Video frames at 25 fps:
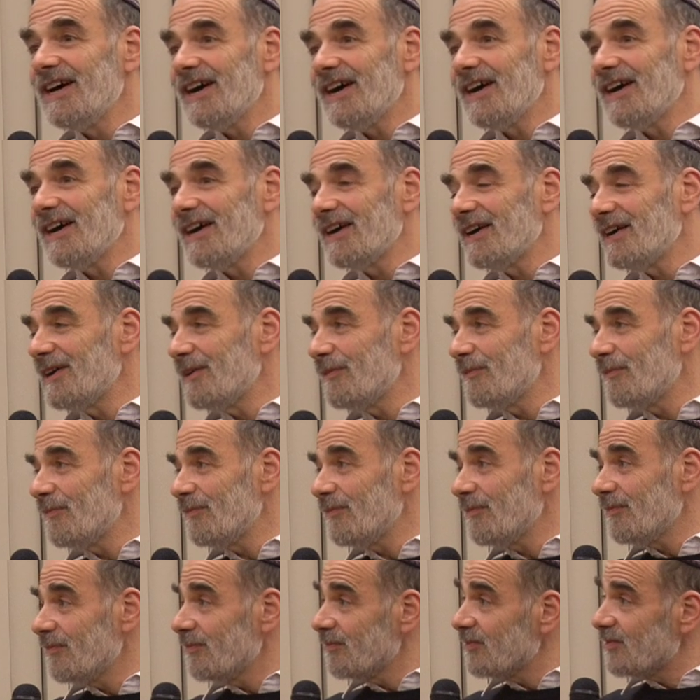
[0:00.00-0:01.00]

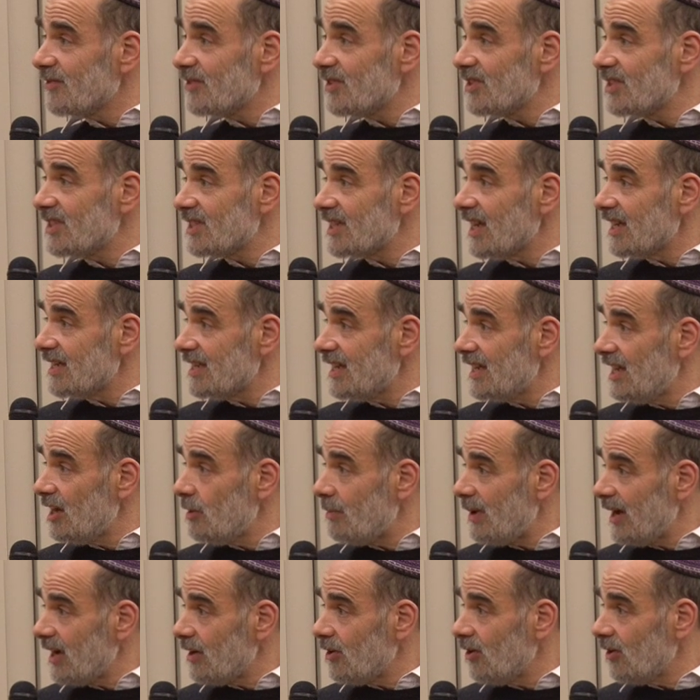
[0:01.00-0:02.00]
to study at
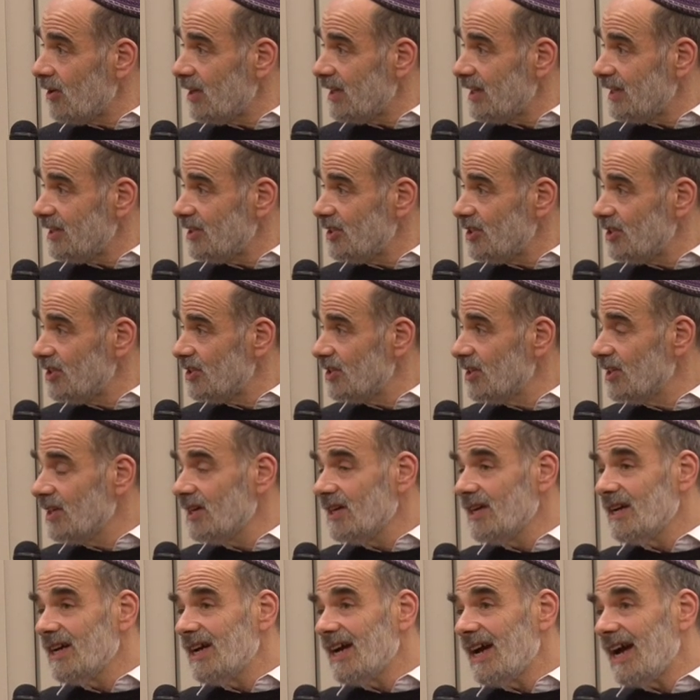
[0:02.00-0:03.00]
Lilbeck College.
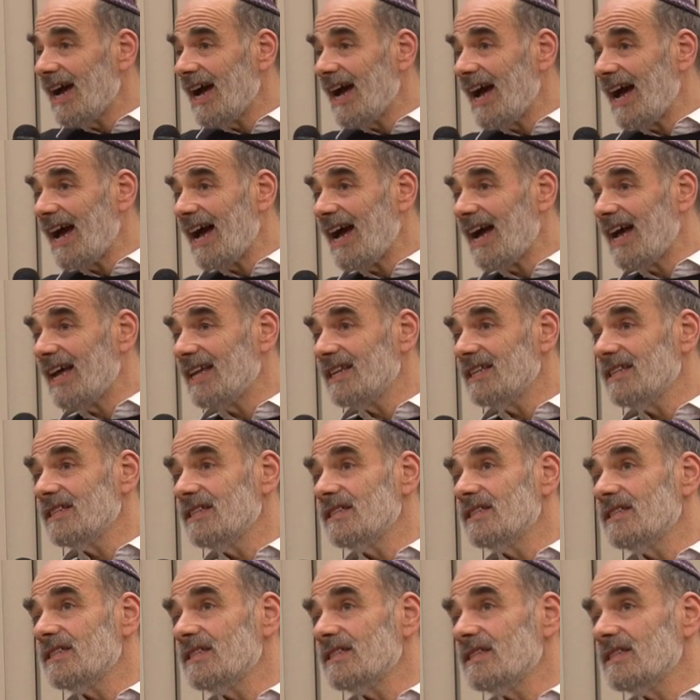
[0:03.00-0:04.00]

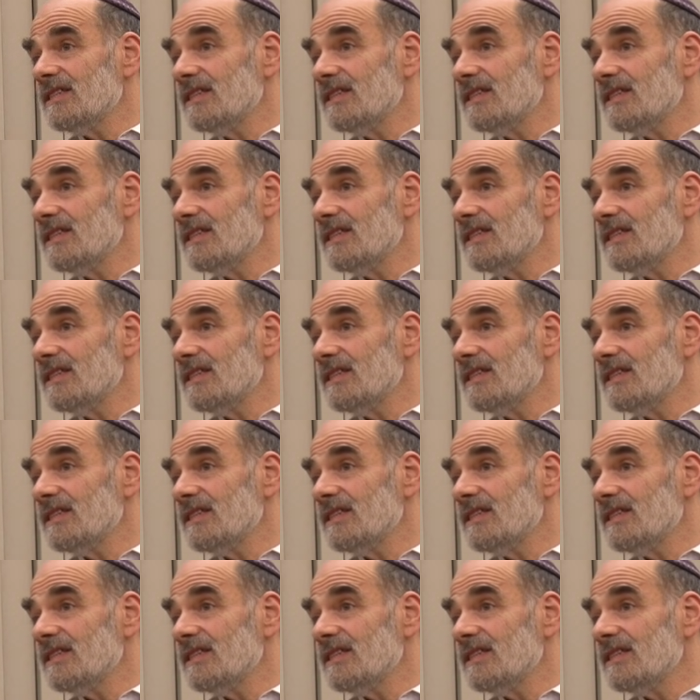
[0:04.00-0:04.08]
And